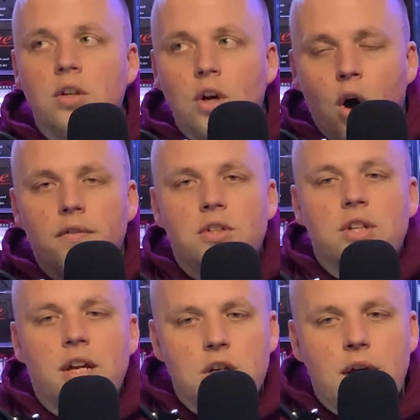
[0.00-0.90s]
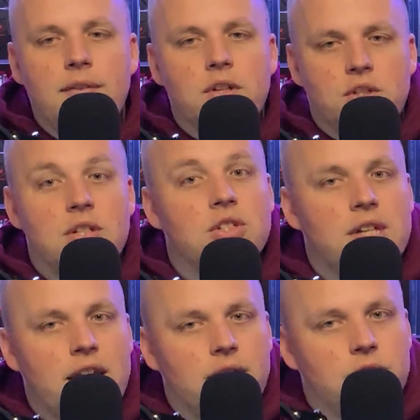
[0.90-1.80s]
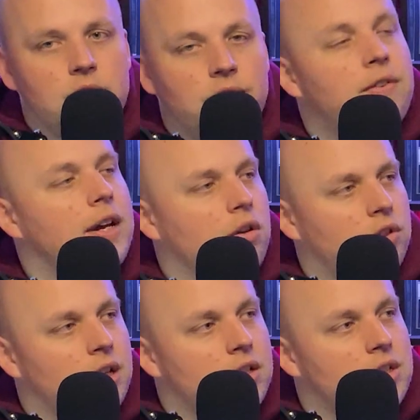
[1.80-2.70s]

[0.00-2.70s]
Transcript: All of a sudden you have this incentive to figure things